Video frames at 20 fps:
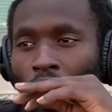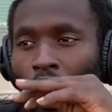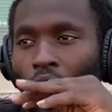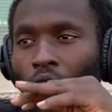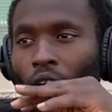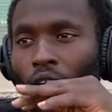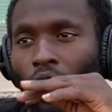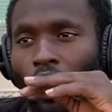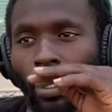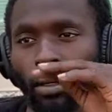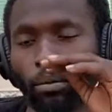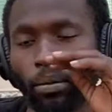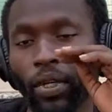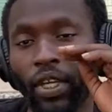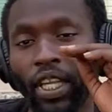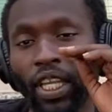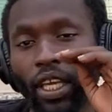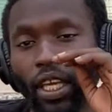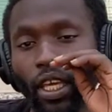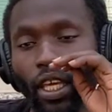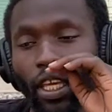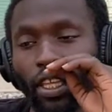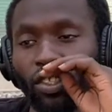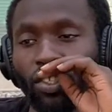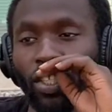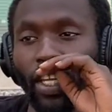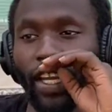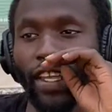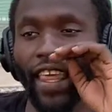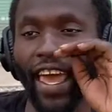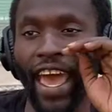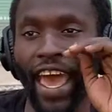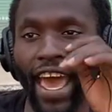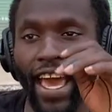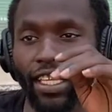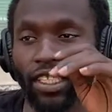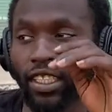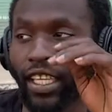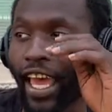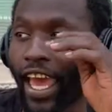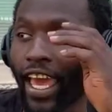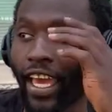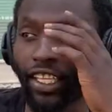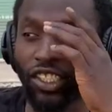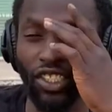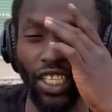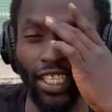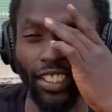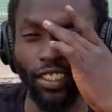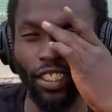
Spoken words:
and put it and share the hashtag